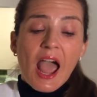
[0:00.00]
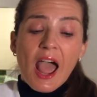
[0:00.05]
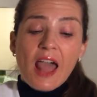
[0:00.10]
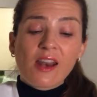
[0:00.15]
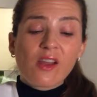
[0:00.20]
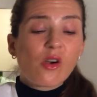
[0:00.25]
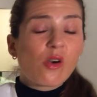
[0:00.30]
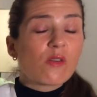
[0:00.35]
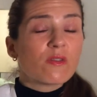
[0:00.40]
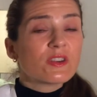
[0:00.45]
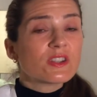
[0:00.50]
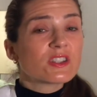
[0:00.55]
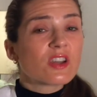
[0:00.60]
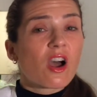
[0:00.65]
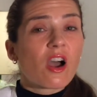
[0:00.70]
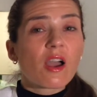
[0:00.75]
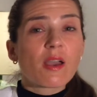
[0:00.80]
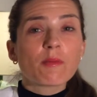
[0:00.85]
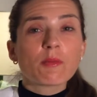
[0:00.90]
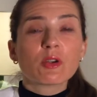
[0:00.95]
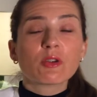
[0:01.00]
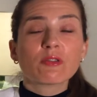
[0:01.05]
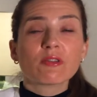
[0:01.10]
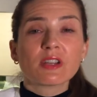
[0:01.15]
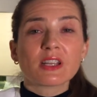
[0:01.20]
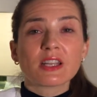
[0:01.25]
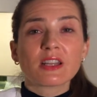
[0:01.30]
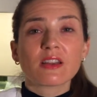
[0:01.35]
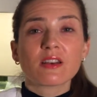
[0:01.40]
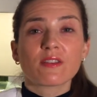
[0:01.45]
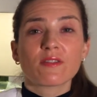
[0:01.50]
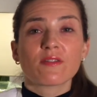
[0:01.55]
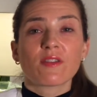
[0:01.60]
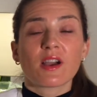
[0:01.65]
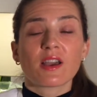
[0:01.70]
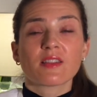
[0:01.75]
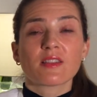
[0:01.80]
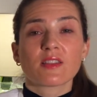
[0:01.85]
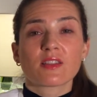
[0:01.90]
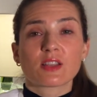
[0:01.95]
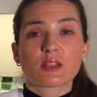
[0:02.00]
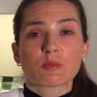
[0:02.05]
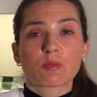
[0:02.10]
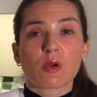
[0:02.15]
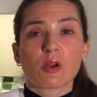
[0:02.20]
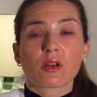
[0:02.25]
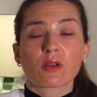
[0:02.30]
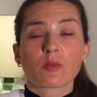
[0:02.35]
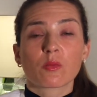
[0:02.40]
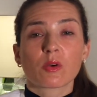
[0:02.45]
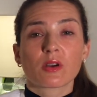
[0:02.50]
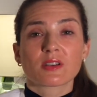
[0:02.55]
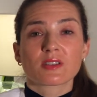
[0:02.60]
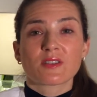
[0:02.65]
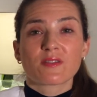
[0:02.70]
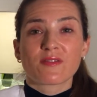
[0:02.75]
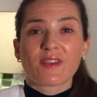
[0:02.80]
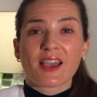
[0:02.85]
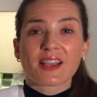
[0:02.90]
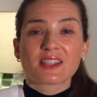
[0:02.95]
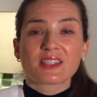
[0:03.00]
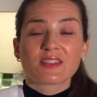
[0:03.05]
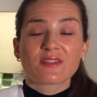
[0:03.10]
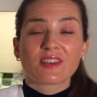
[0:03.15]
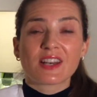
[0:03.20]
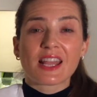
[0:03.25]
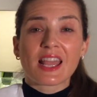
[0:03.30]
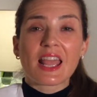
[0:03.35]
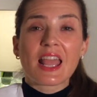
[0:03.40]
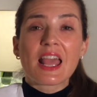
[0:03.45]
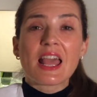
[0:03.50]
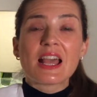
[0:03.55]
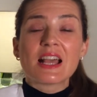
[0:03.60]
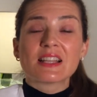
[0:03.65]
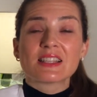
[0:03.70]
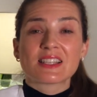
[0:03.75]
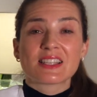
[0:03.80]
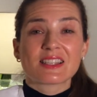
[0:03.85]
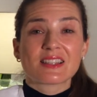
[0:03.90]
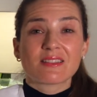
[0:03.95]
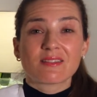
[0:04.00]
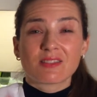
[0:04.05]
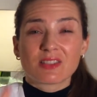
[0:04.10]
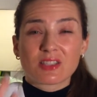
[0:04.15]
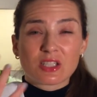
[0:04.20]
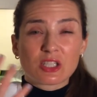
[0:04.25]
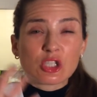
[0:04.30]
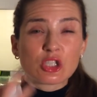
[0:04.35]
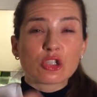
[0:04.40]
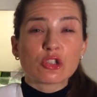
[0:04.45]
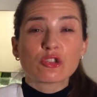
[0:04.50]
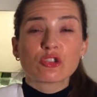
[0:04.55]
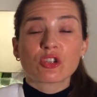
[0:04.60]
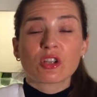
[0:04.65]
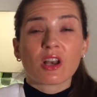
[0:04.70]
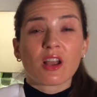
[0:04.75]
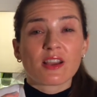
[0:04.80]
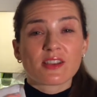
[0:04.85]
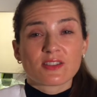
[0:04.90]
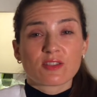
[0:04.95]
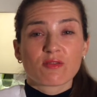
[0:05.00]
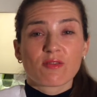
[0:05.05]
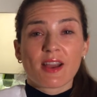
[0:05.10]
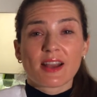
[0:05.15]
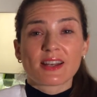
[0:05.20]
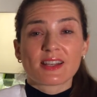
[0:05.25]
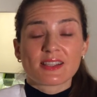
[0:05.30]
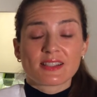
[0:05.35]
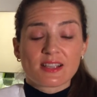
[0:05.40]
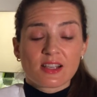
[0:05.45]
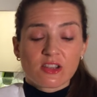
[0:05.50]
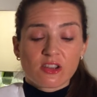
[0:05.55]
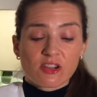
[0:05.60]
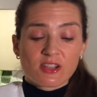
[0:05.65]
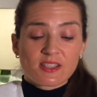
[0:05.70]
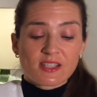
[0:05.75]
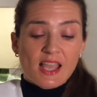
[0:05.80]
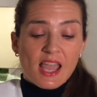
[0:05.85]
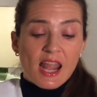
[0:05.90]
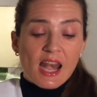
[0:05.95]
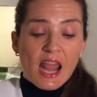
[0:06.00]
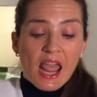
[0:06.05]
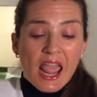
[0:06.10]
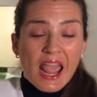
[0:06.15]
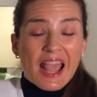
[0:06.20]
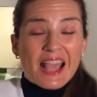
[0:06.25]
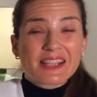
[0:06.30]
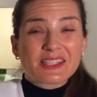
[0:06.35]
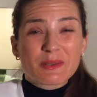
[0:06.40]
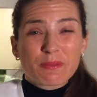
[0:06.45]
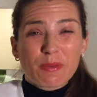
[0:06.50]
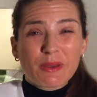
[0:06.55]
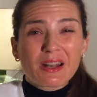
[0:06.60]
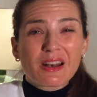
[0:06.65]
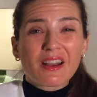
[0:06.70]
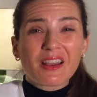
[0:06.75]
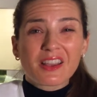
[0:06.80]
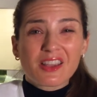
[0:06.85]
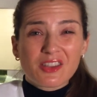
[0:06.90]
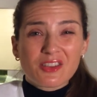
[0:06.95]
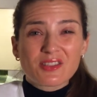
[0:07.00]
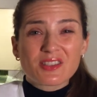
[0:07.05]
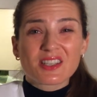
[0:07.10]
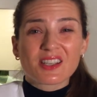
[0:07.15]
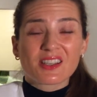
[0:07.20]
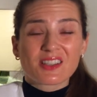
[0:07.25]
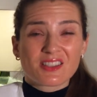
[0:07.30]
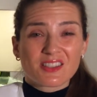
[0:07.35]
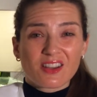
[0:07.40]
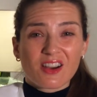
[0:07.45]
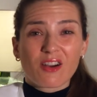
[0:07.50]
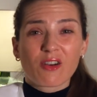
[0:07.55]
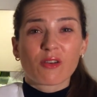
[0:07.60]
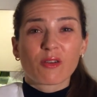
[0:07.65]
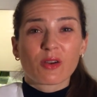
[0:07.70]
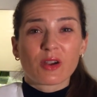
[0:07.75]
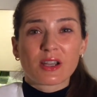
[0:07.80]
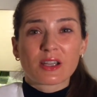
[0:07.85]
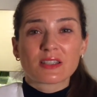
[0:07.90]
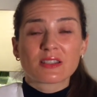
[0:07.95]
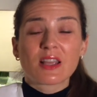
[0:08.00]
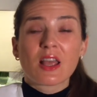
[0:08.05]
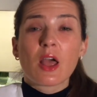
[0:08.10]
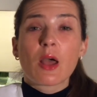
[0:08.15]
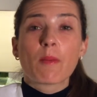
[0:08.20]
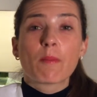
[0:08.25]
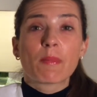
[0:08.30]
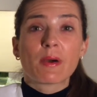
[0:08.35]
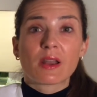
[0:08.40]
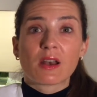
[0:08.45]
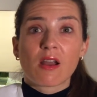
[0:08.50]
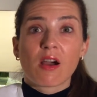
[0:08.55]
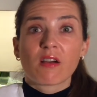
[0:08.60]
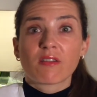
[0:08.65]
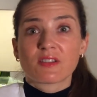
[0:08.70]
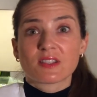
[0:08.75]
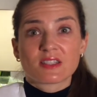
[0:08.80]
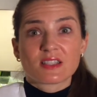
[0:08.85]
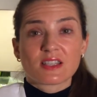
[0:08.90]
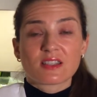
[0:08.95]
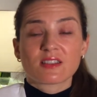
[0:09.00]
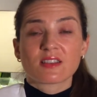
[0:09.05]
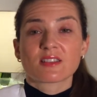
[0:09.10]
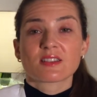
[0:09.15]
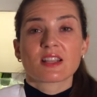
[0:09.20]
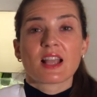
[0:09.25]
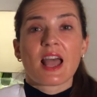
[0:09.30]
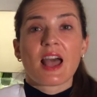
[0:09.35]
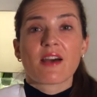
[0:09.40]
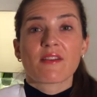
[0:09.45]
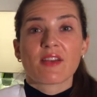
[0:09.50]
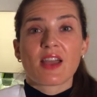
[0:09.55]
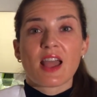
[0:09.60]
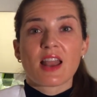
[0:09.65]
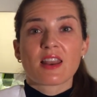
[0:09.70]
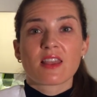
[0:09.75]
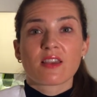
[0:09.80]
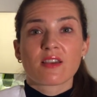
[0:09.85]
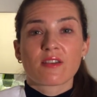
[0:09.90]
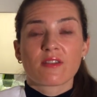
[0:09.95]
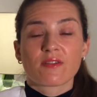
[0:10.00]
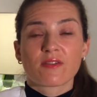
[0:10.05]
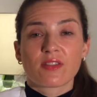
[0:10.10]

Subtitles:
and over time you're really going to find that this product works effectively to neutralize the redness in your skin. It's a bit like using a steroid, but obviously it doesn't have any of